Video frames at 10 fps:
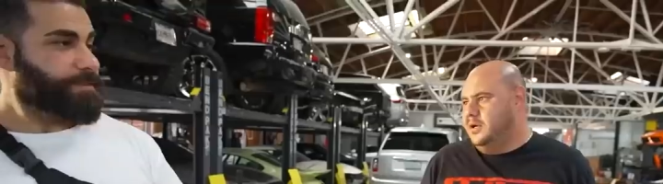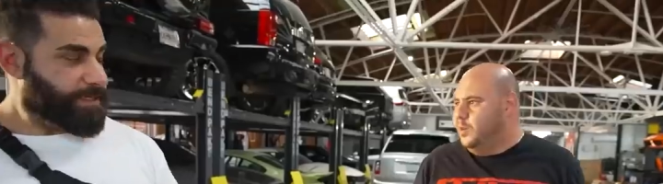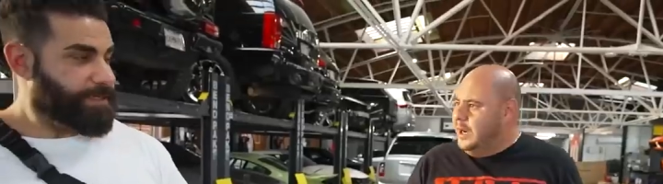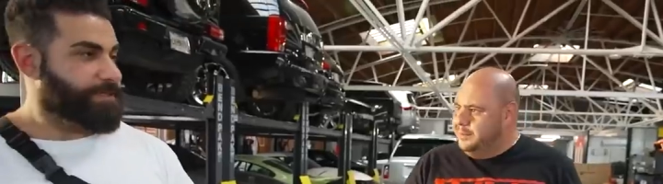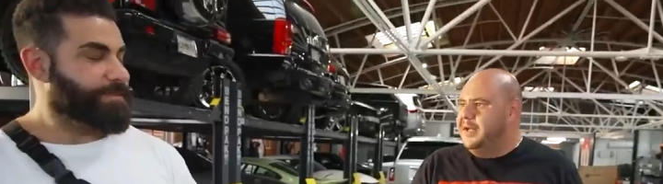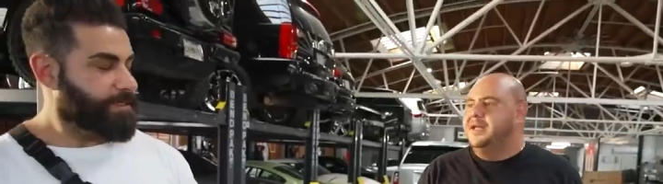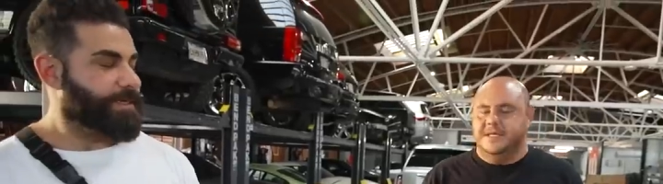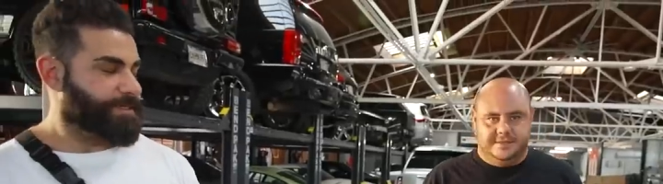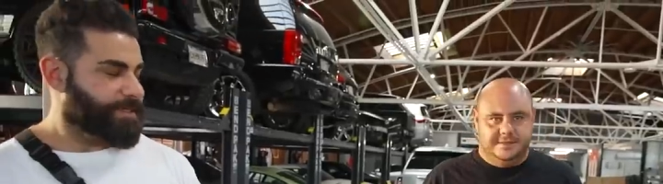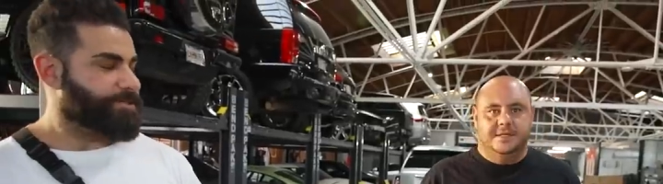Speaker 1: Yeah, wide body.
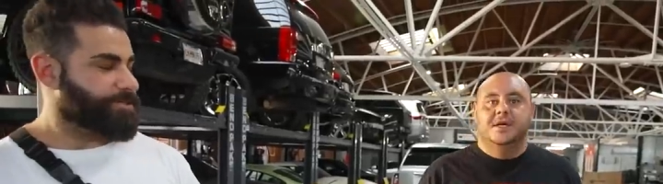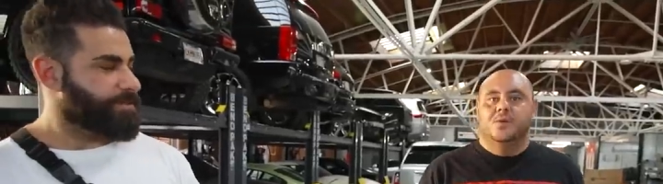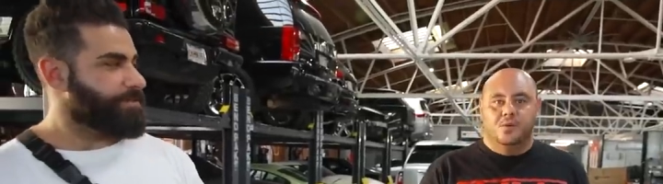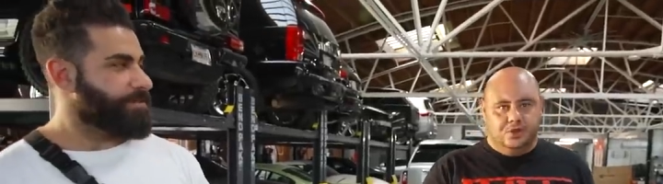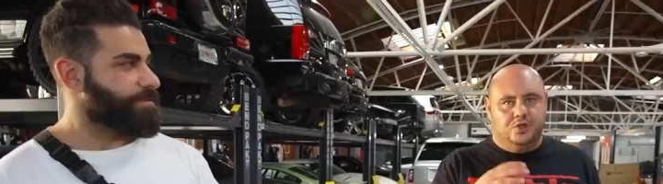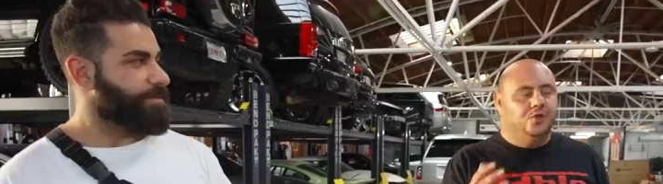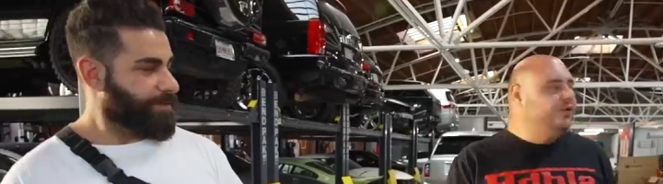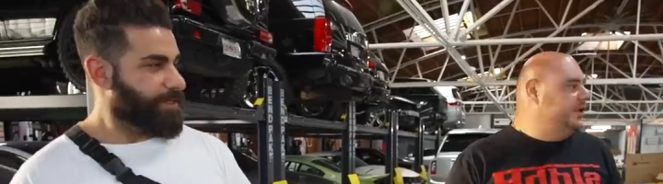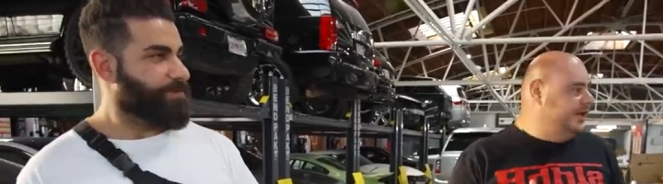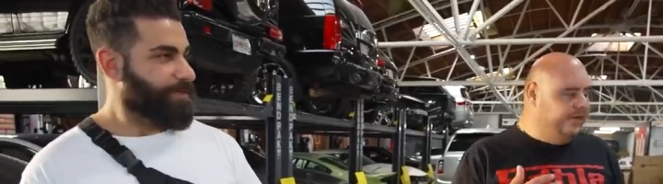Yeah, yeah, sure. With tune
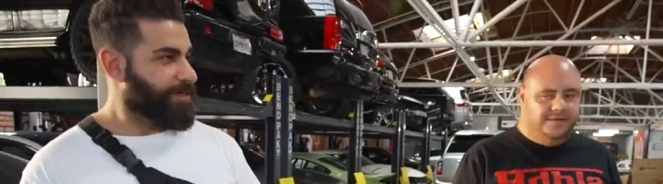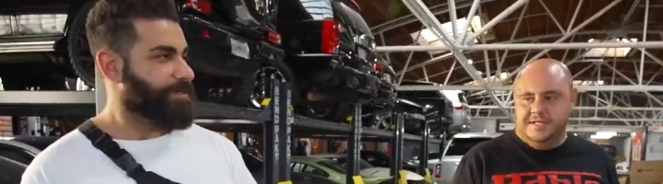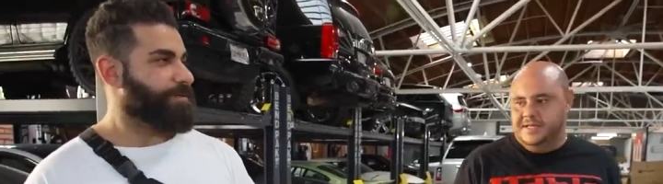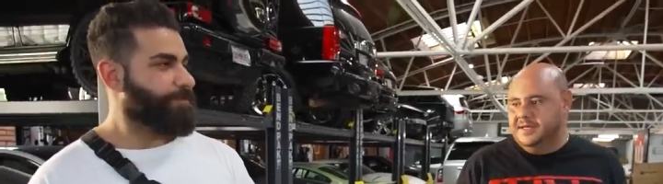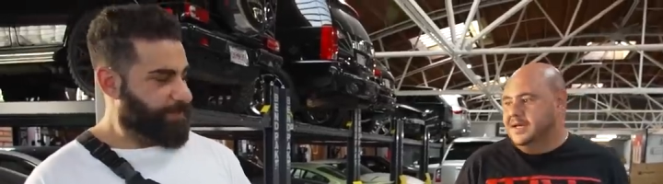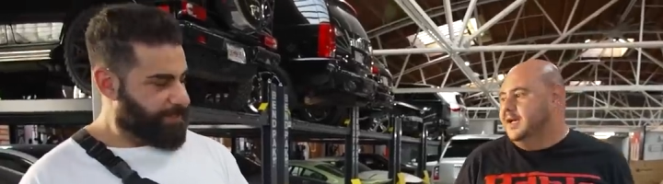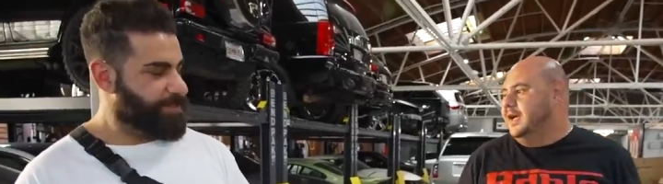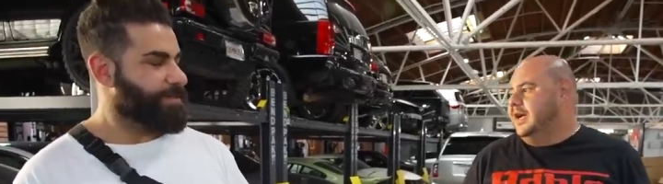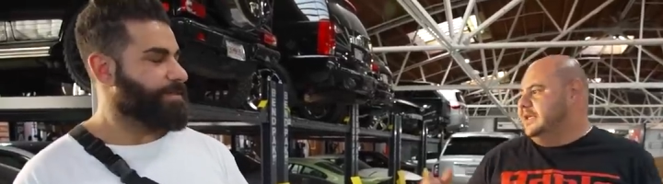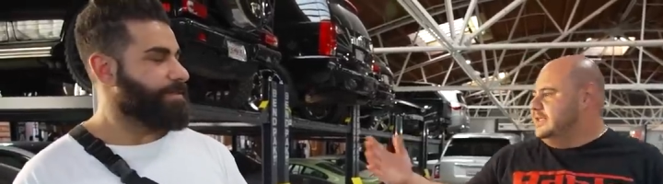okay, and fine, everything. Fine.
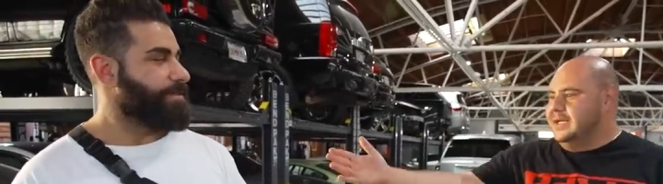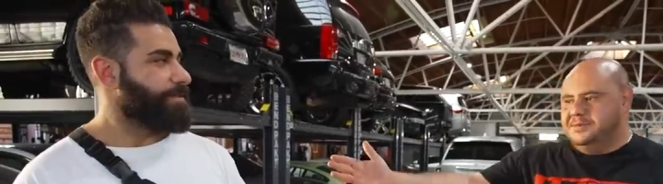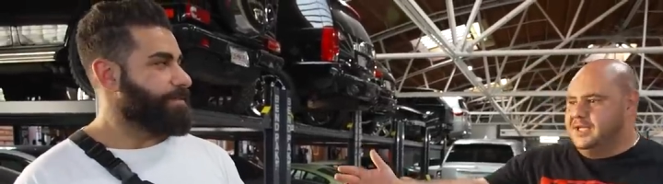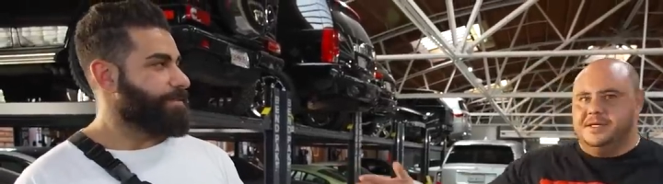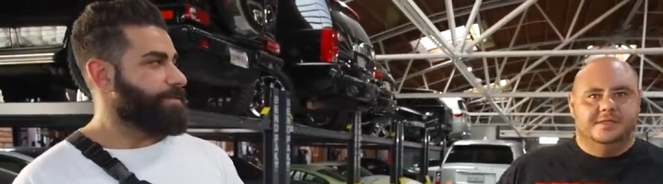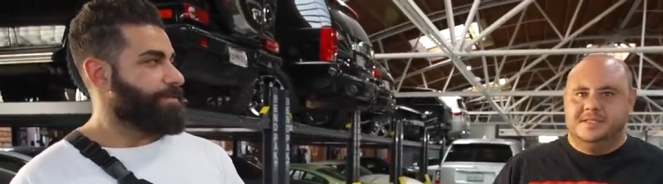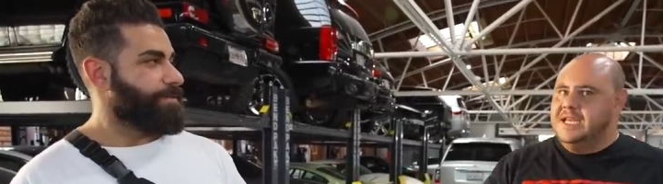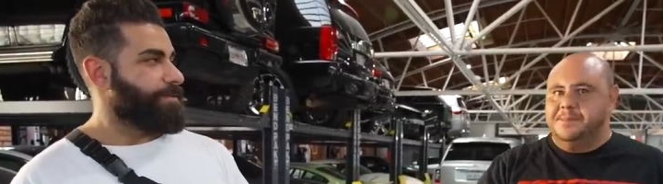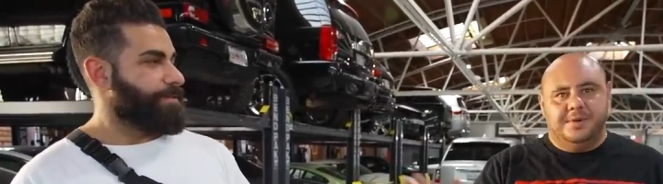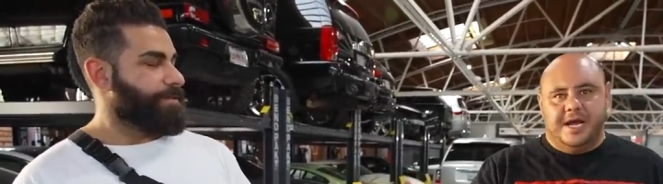And same thing,
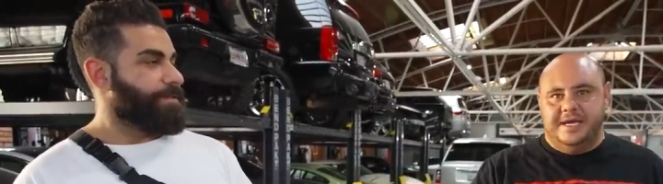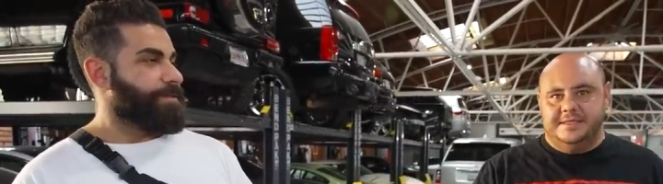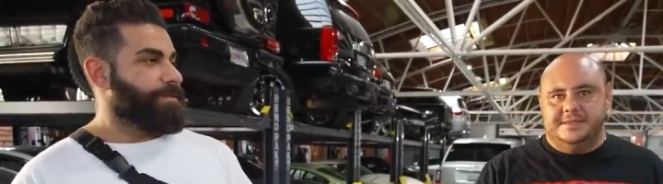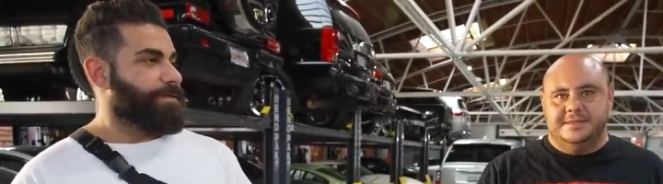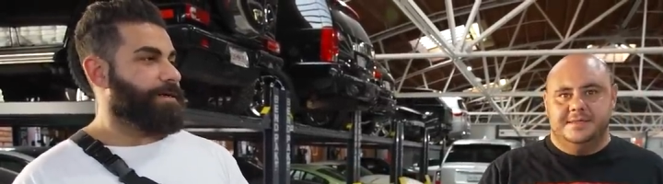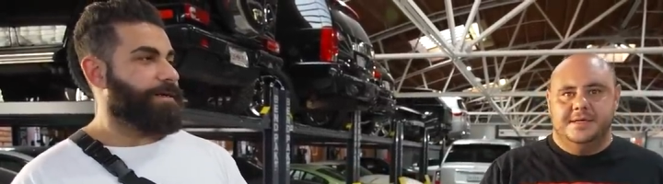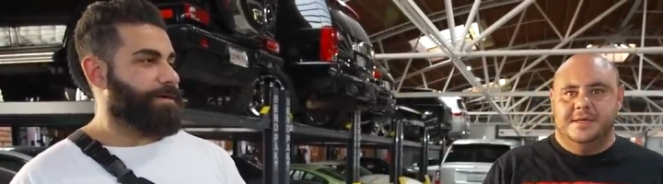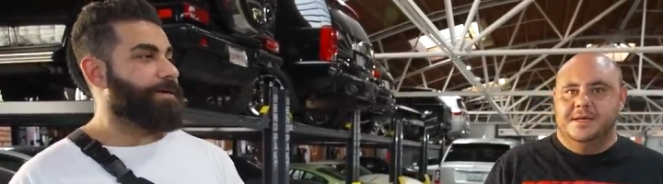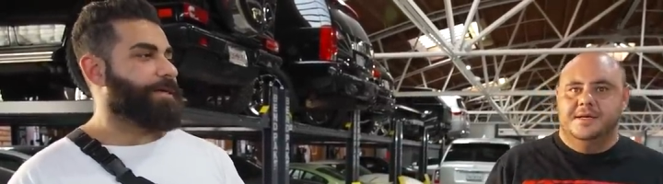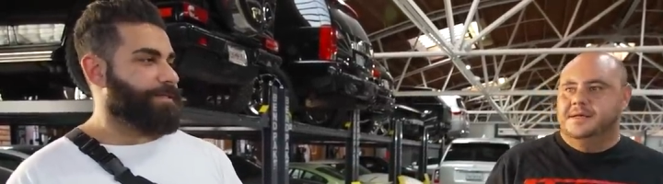same price.
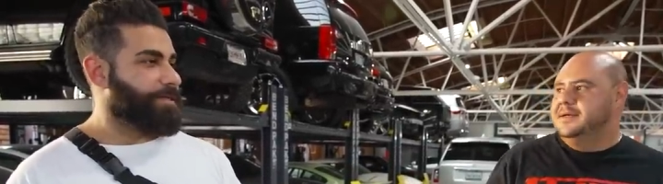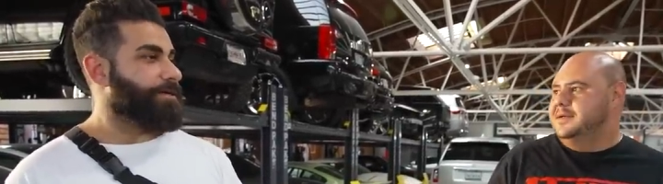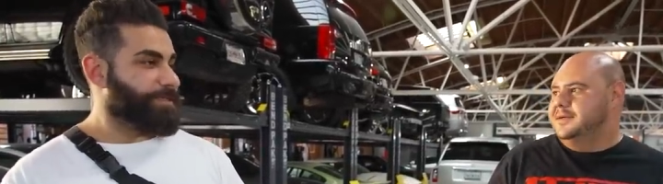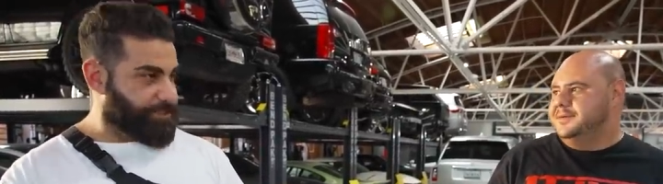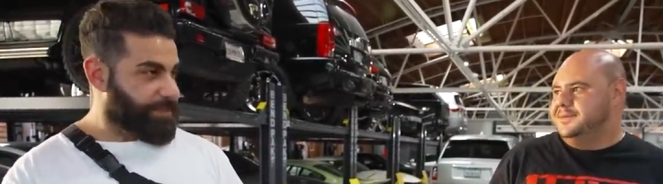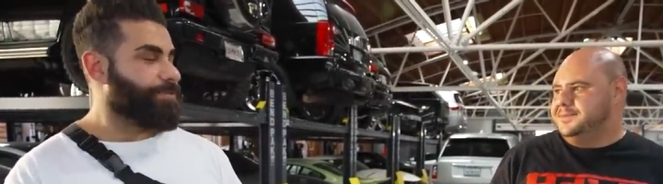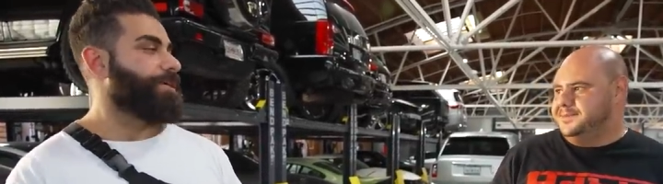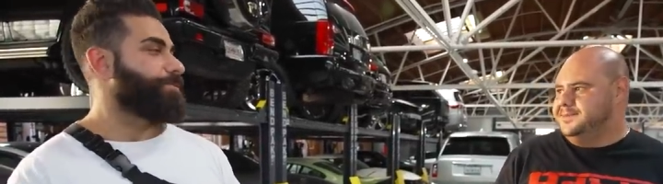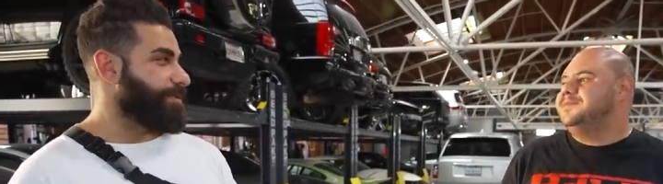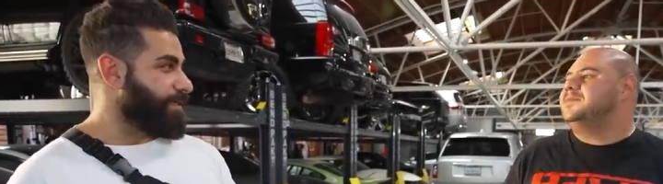Okay, they're around the same
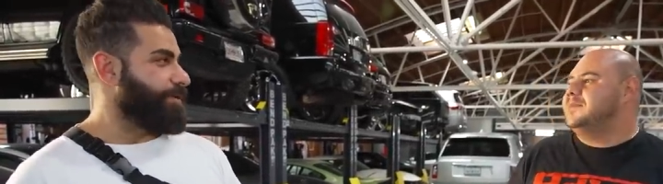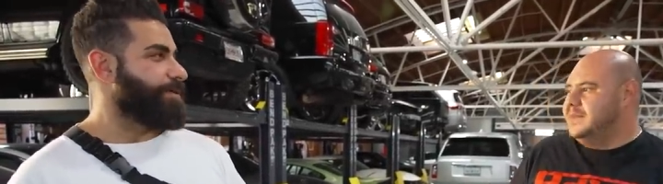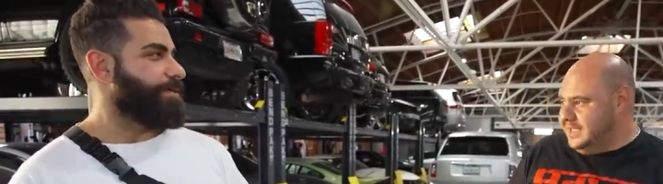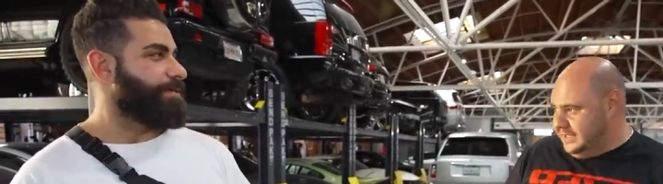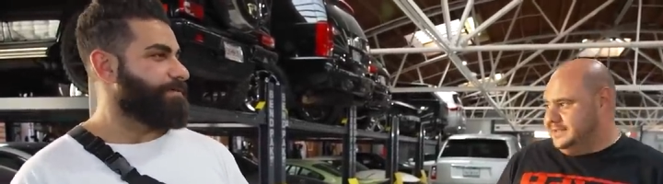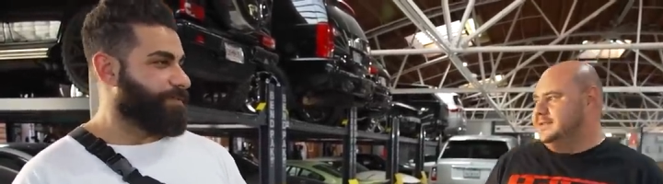price. Put it that way. Yes.